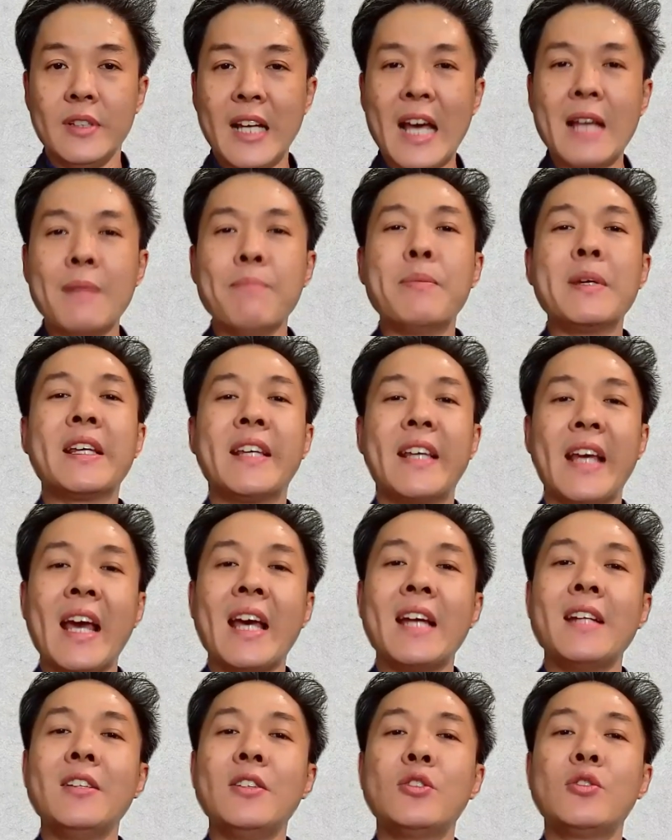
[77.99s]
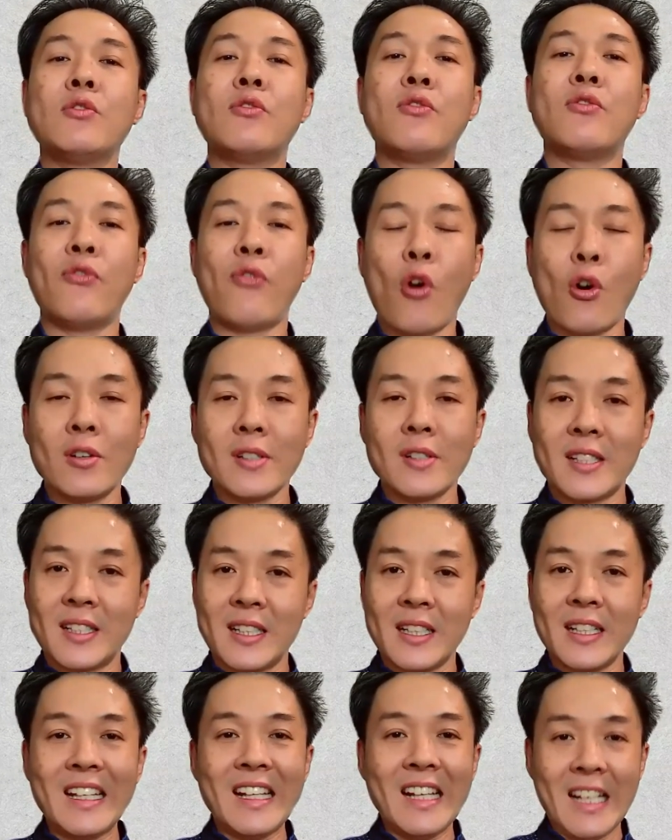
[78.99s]
and began to force
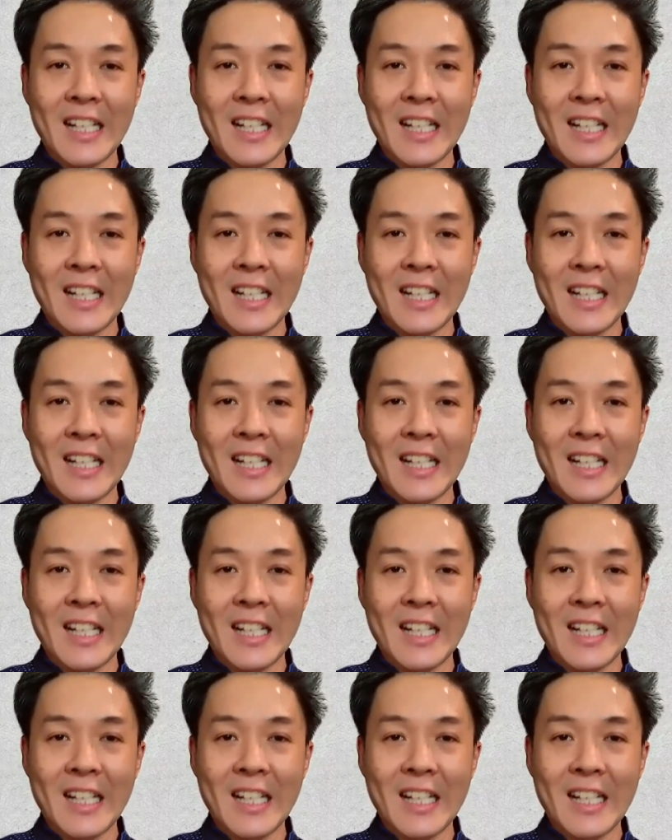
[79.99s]
the